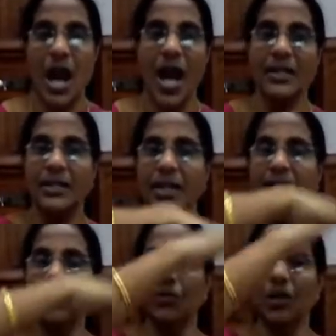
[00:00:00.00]
And
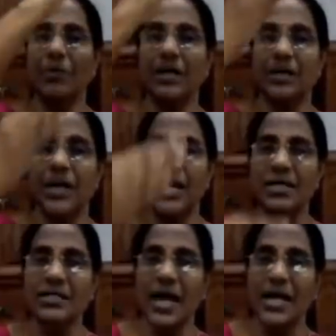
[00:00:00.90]
there will be trade
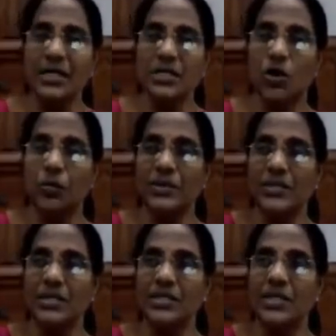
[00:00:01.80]
cycles or
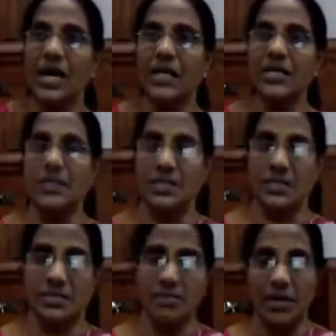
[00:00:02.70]
business cycles.